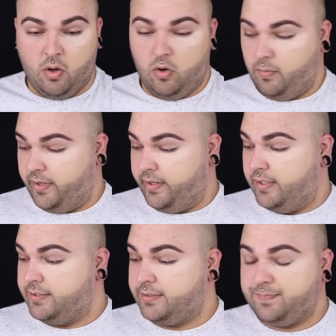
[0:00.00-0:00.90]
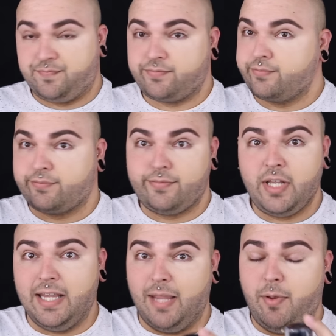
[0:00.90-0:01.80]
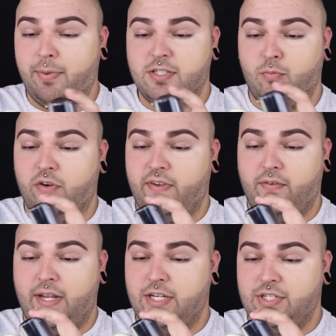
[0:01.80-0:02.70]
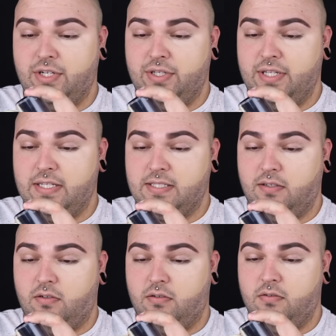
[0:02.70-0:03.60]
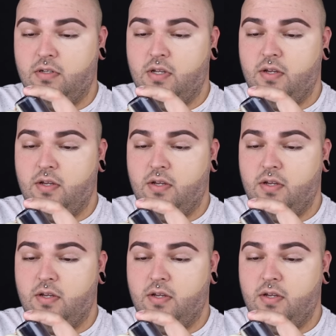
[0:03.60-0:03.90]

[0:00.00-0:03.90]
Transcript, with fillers: Oh my gosh. Let me put some more foundation on this little